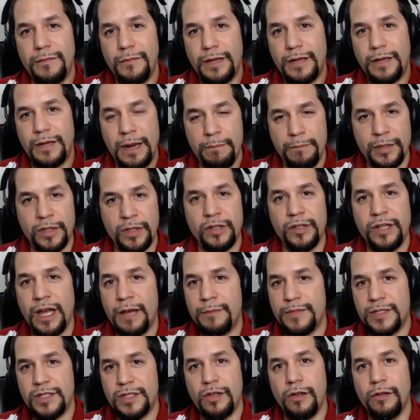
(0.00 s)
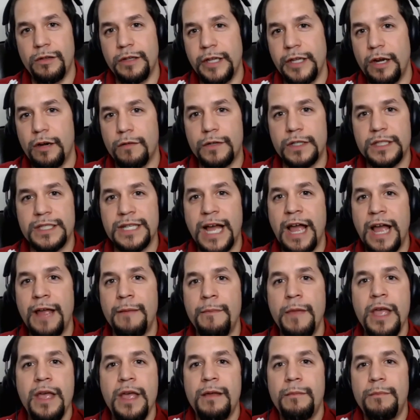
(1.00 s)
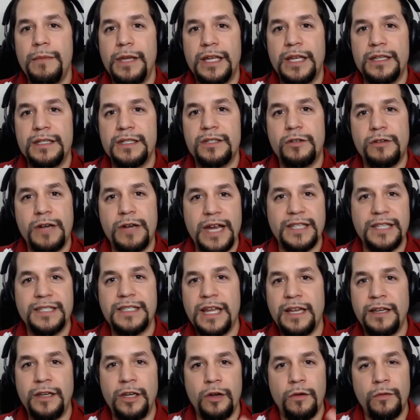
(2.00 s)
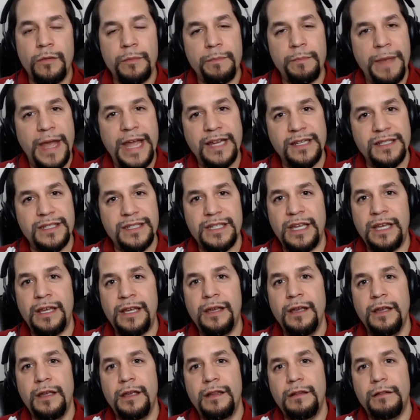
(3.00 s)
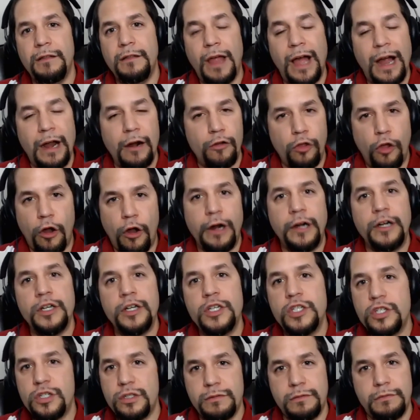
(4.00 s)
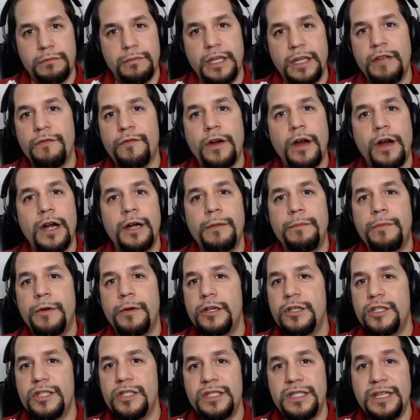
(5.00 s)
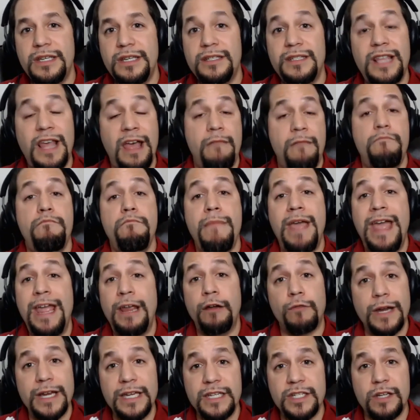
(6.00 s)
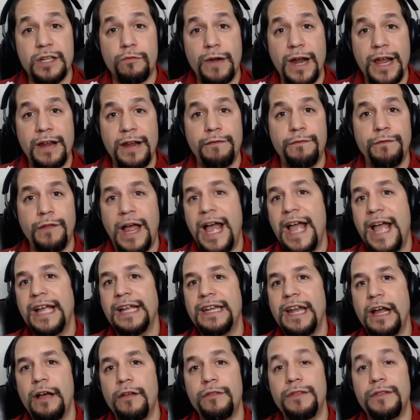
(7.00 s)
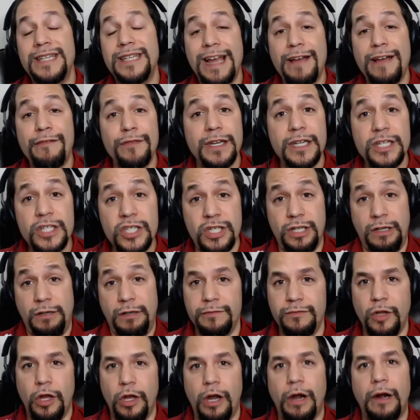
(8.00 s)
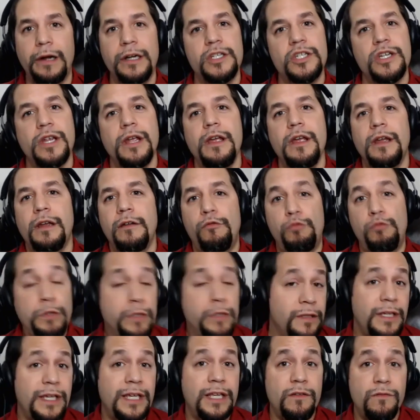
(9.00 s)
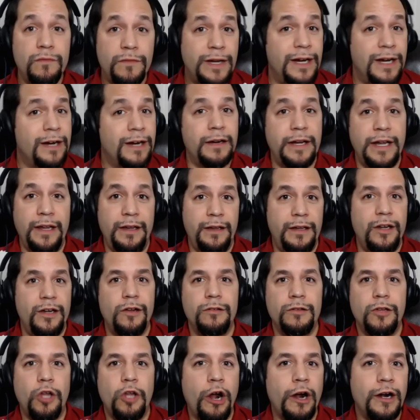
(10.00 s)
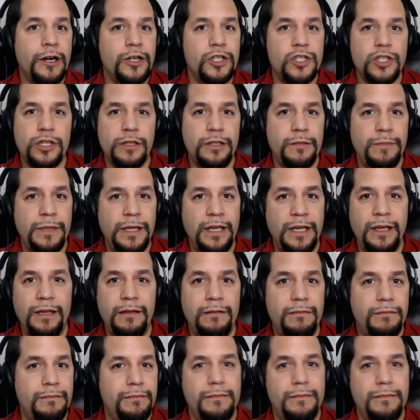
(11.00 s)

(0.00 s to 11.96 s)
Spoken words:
kind of build up slowly over time. Because Greg said, when banks see large gift card purchases, that may raise a red flag. Now, the definition of large really can vary. Large could be,